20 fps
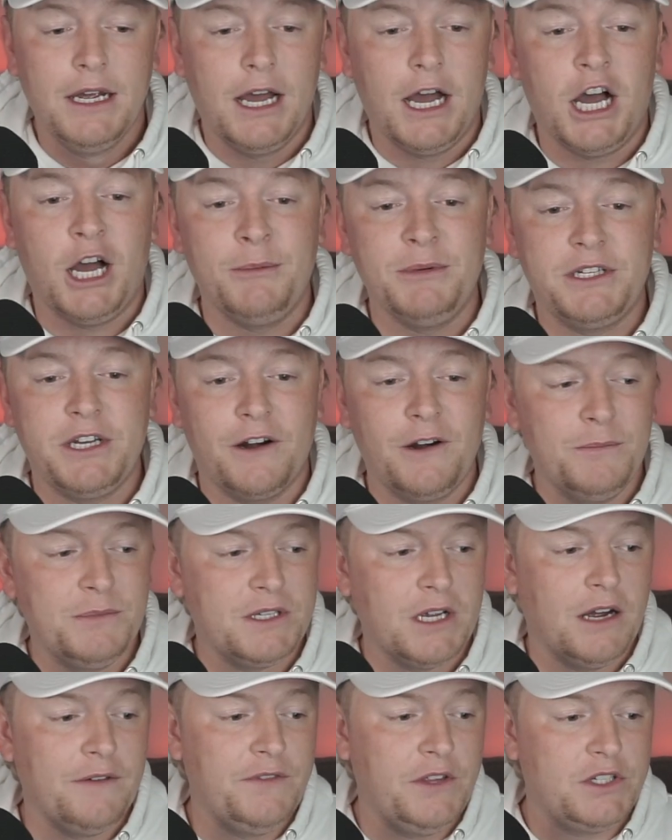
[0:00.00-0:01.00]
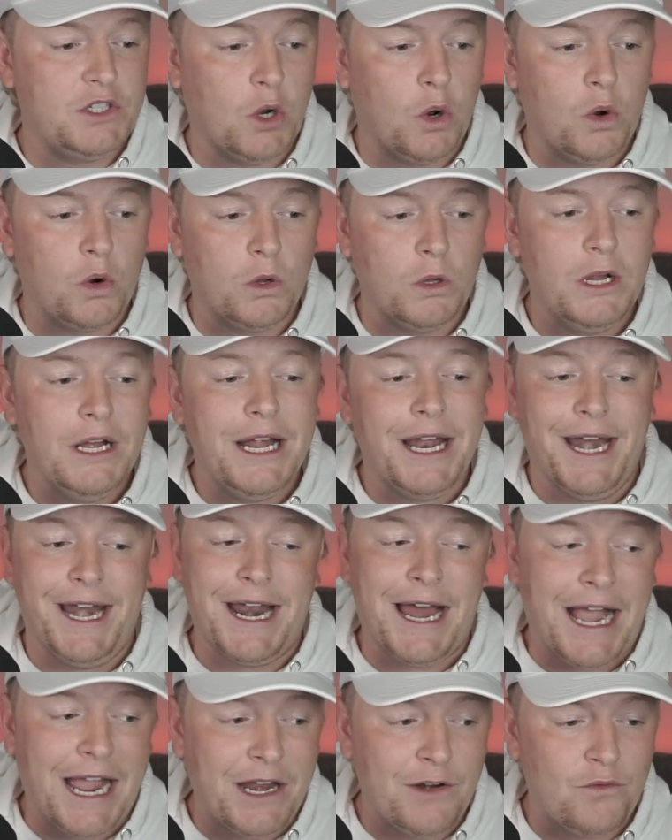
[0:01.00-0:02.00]
In terms of the total,
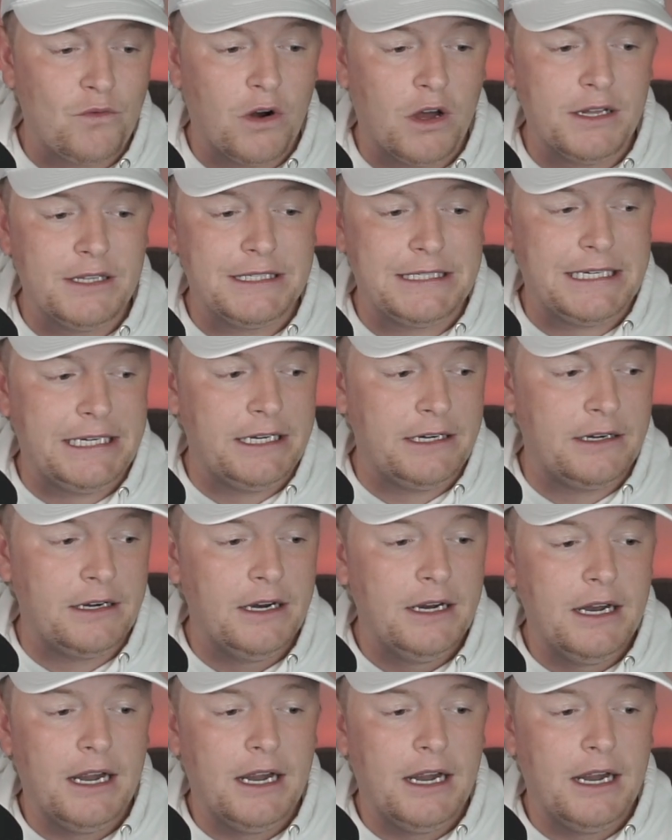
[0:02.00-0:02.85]
9 runs here,